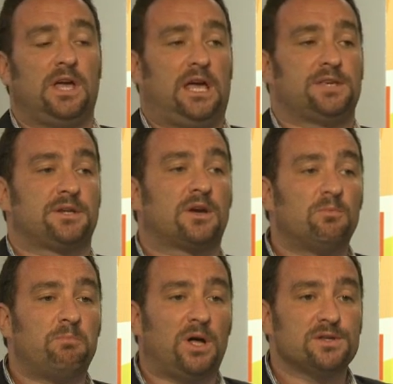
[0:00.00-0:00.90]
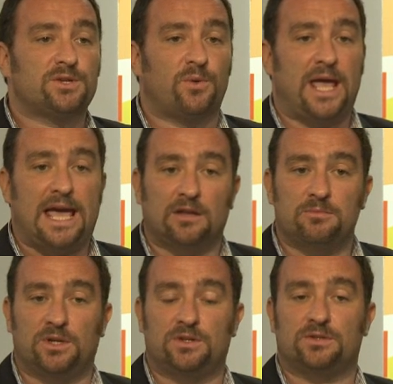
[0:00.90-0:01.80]
is a compulsory
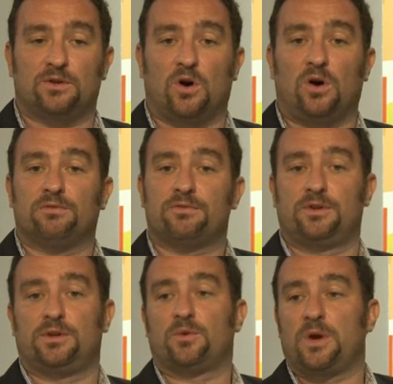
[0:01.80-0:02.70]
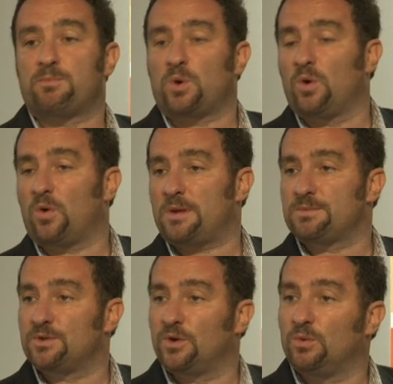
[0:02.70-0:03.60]
element of the degree
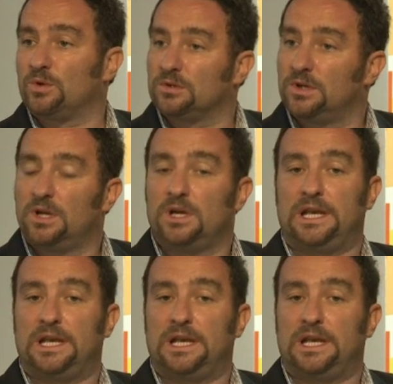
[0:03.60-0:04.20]
program, so you will